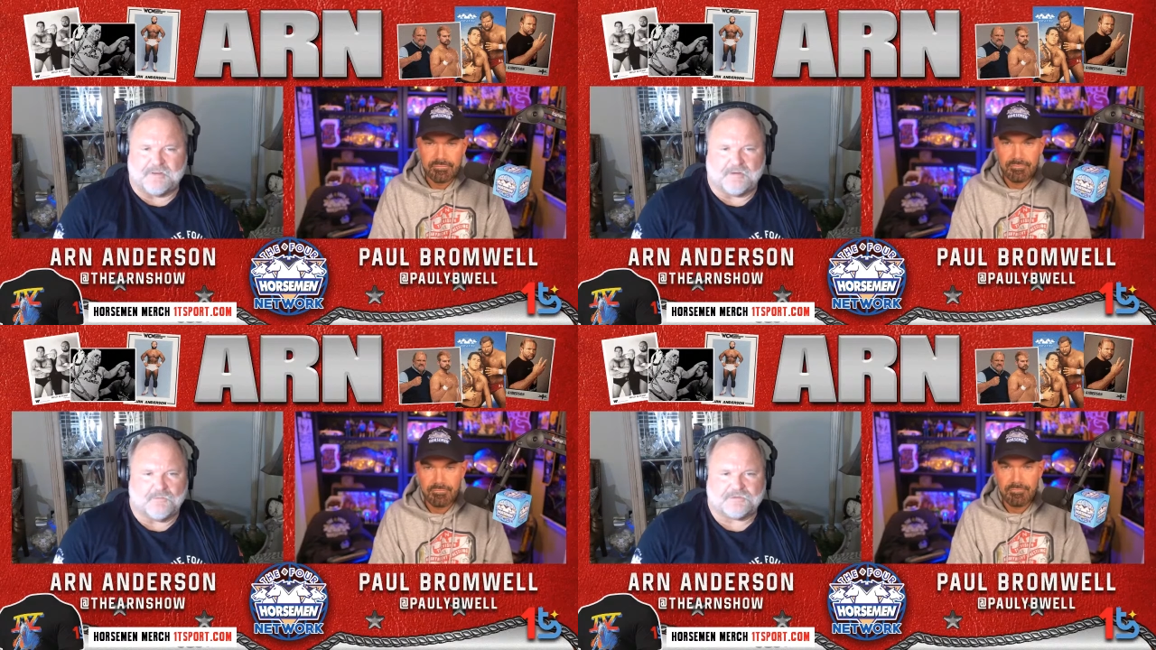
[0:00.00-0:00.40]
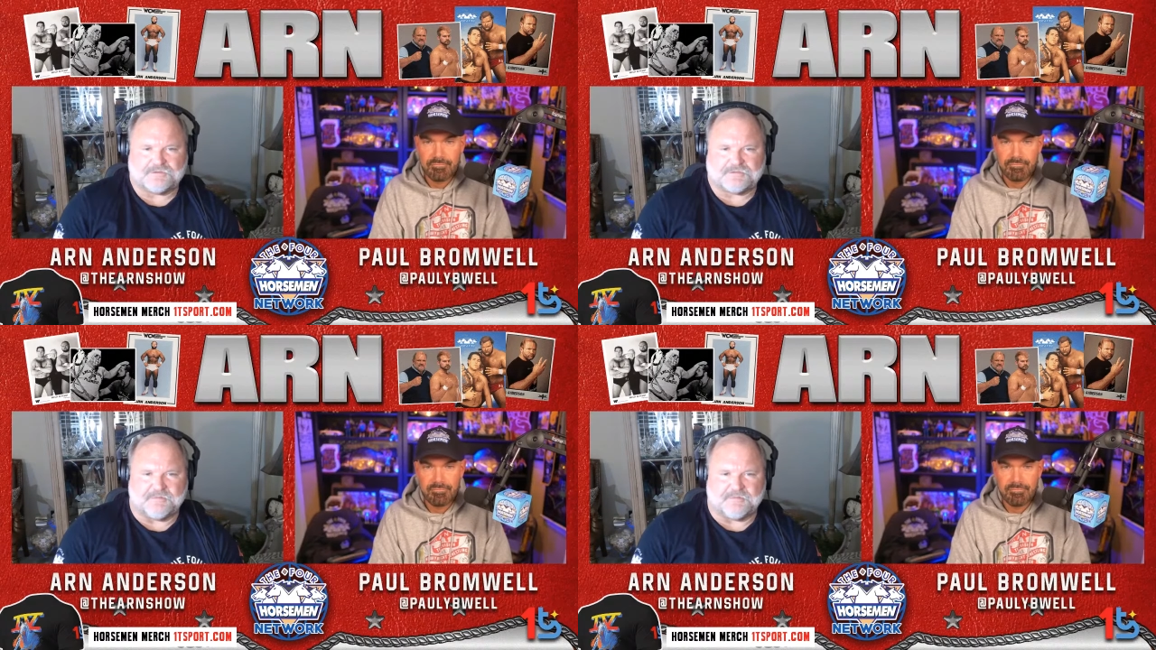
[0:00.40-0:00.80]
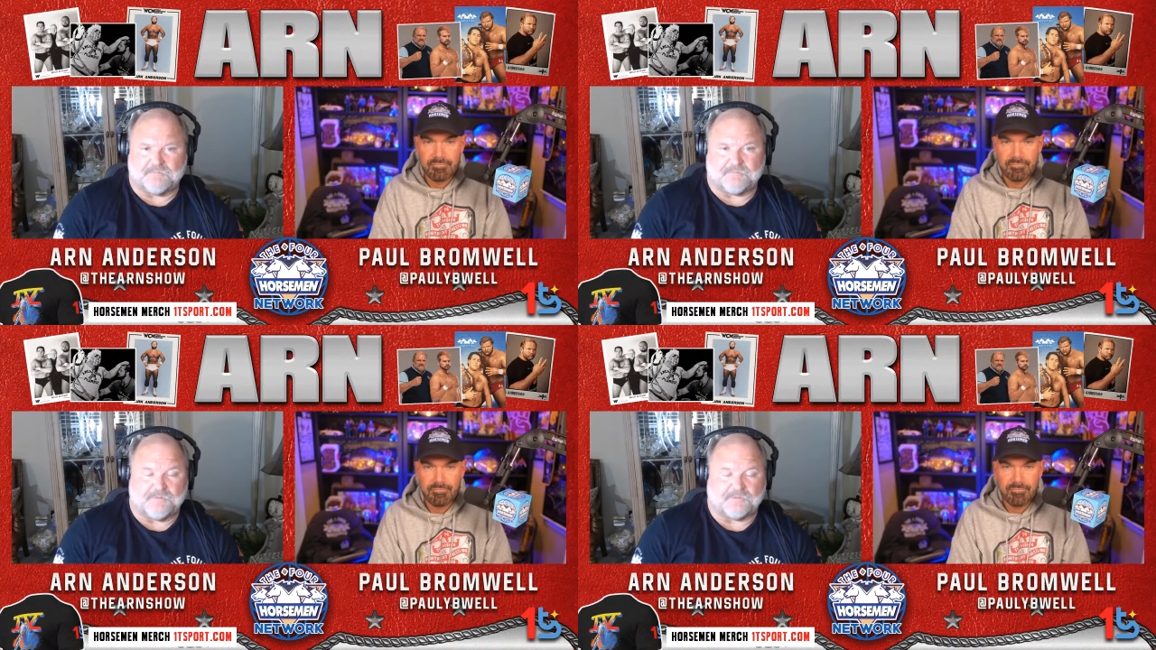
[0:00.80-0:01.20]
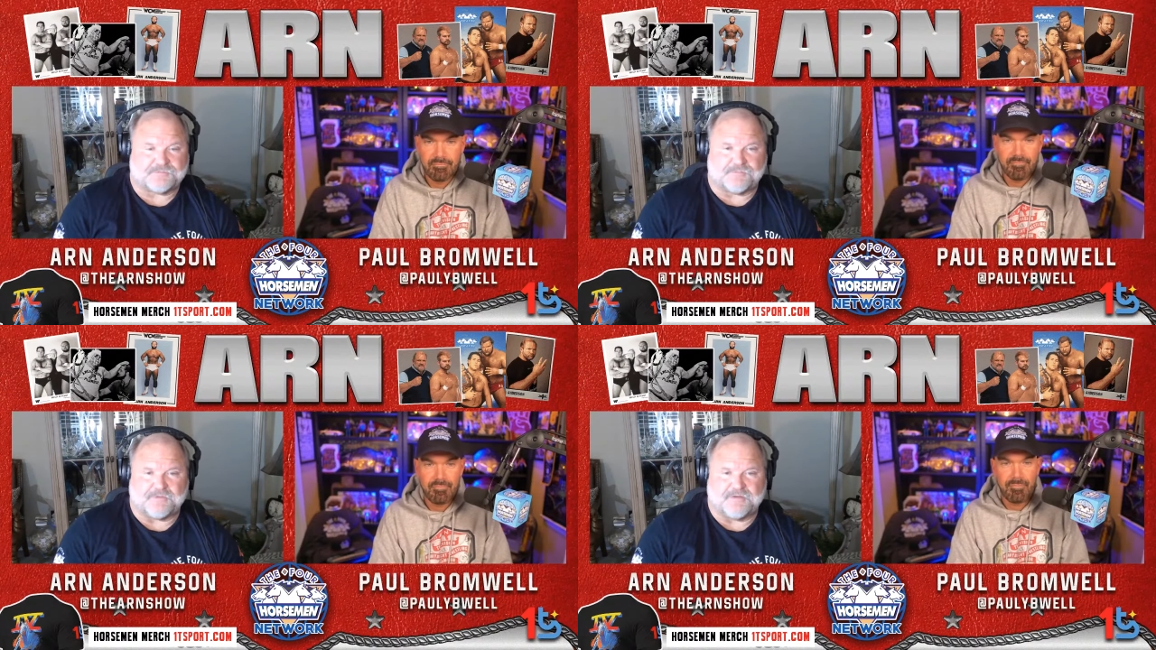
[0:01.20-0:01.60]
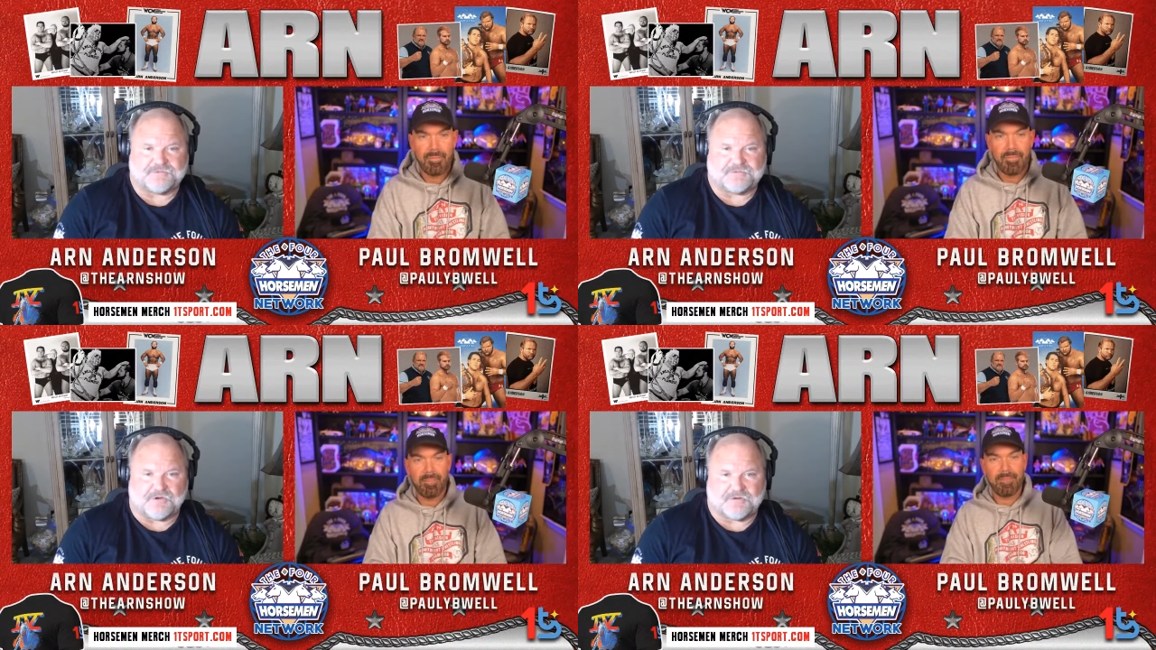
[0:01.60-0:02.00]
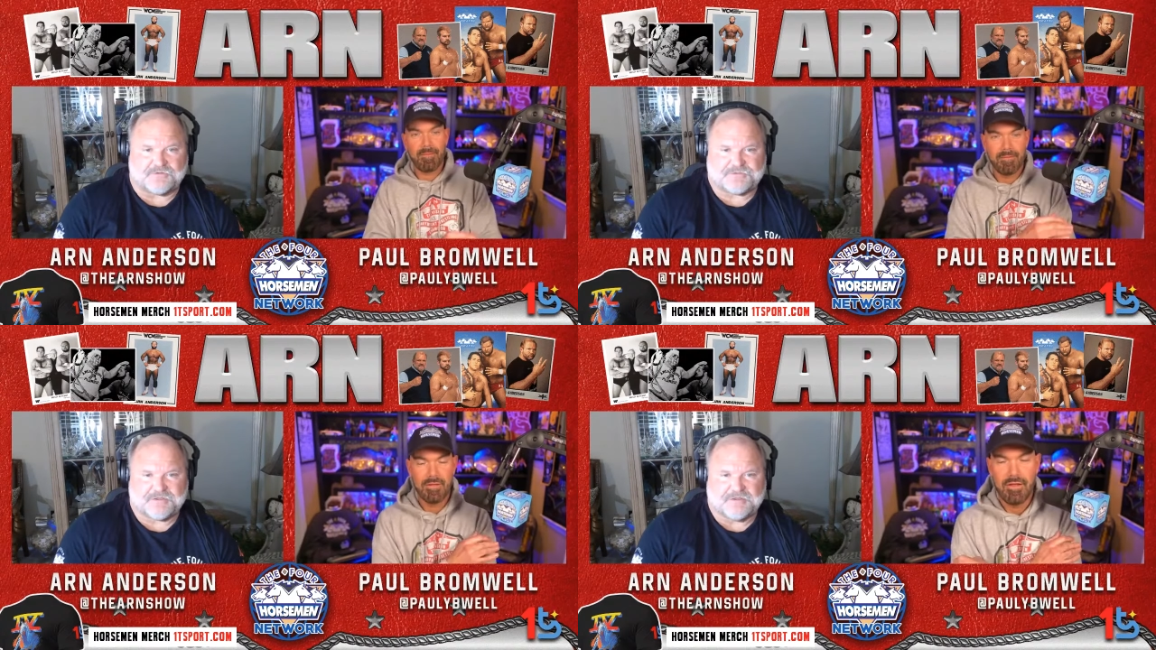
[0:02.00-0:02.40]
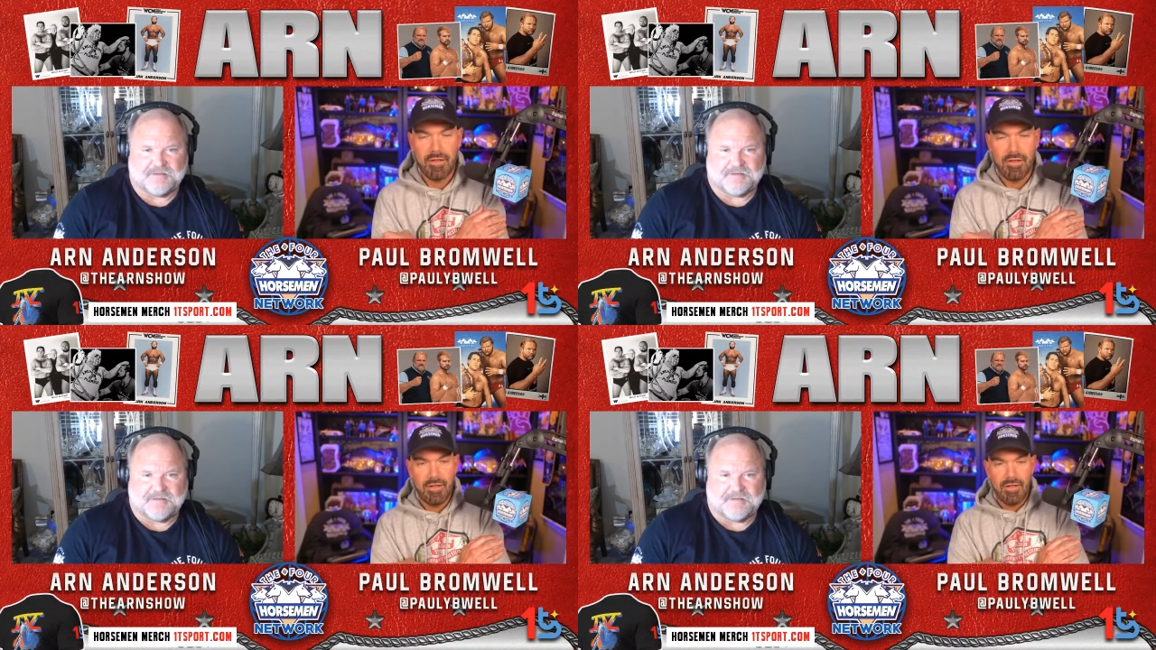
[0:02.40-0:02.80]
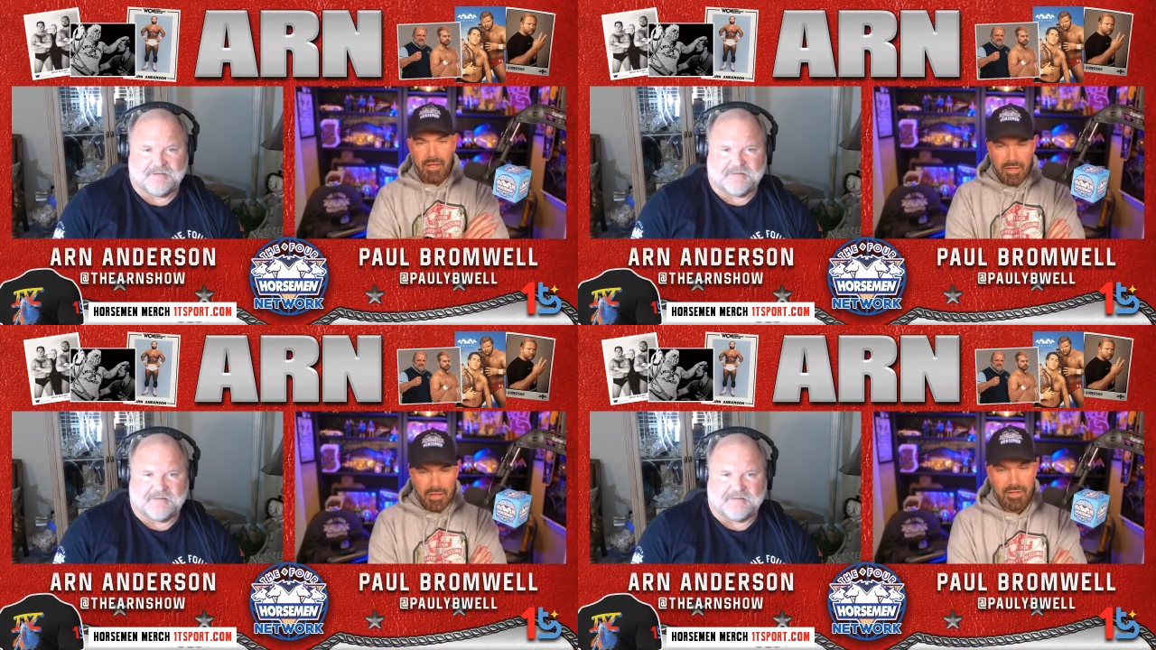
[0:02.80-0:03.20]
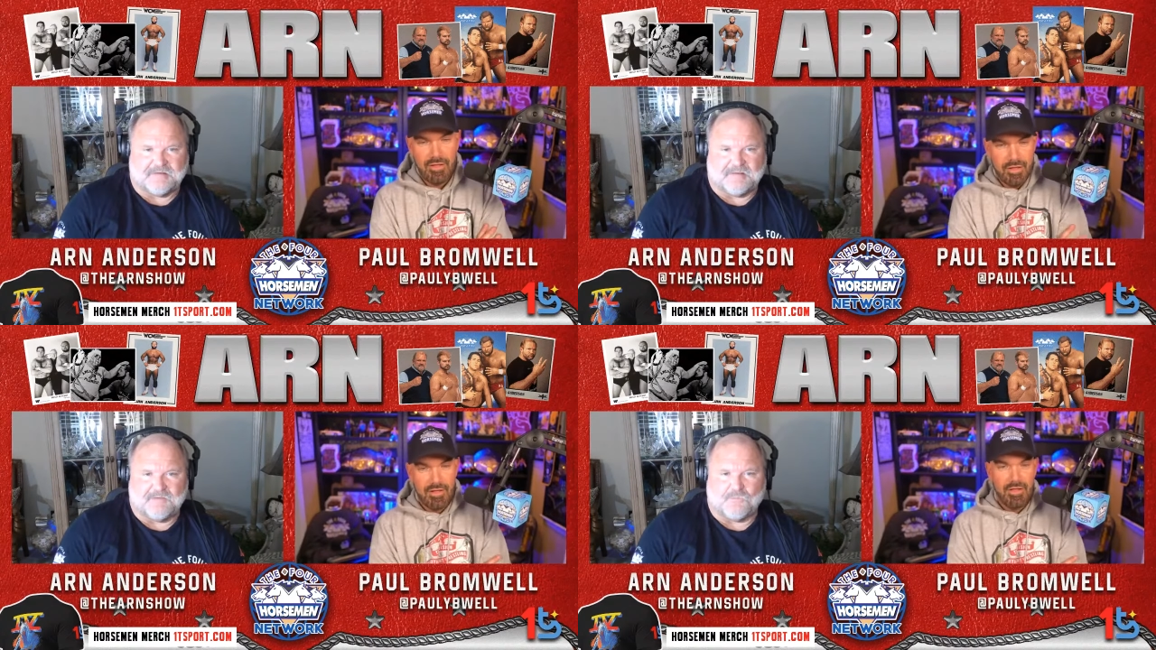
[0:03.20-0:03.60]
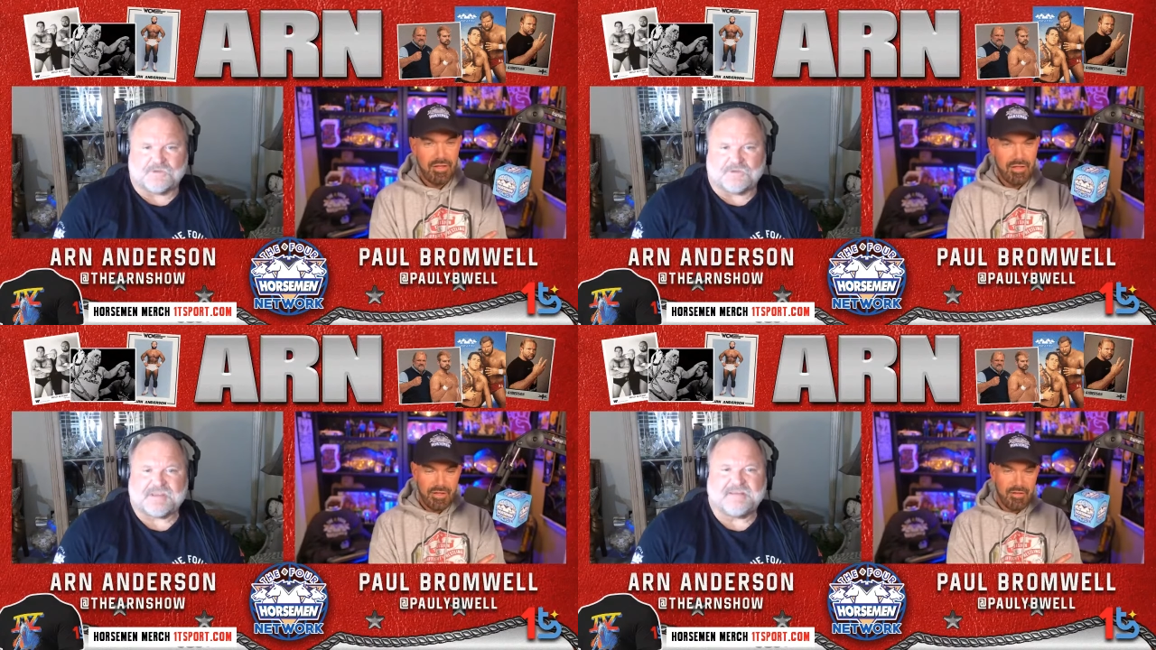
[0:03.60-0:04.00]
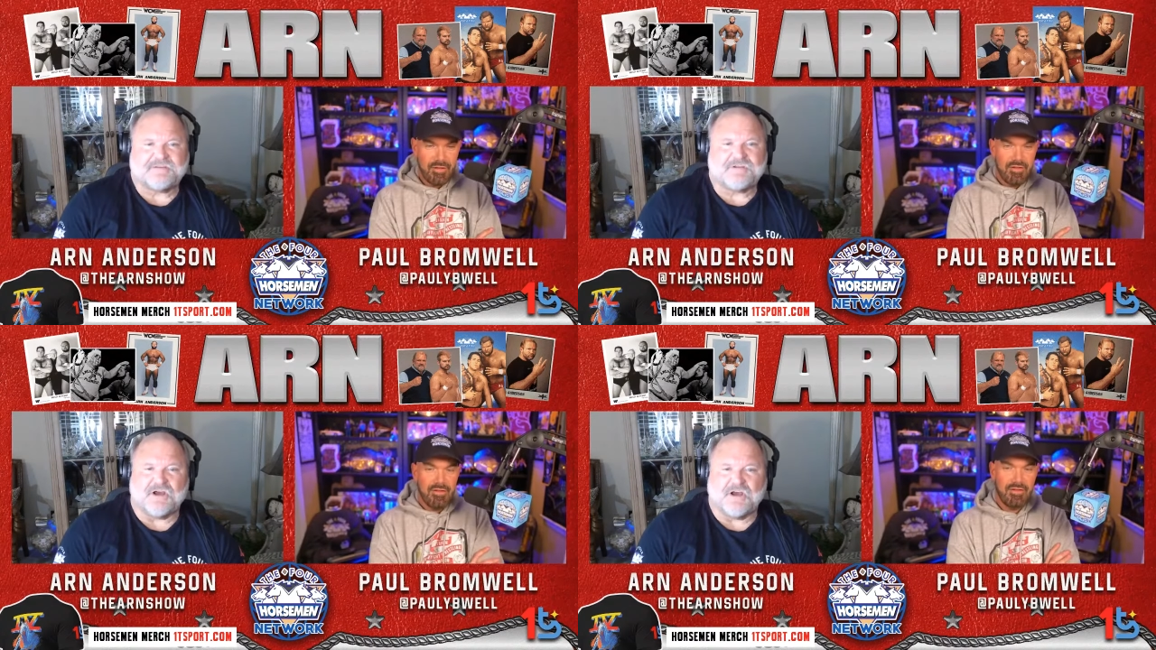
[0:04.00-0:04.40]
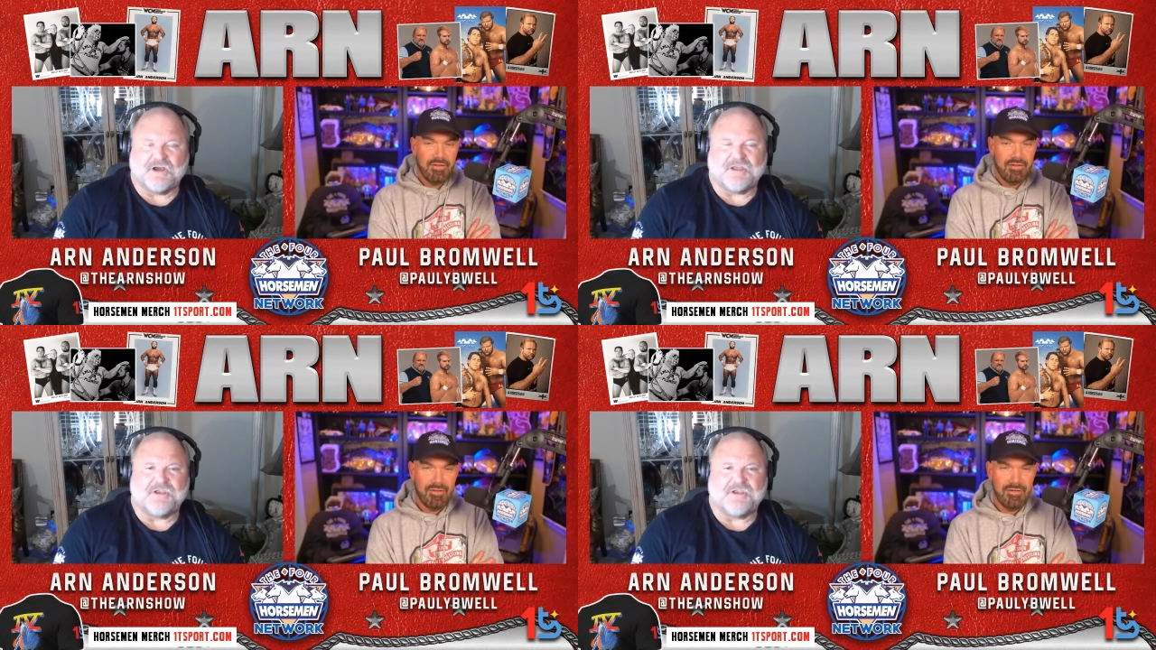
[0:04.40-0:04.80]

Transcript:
Speaker 1: And there was it was free of charge. It was a ton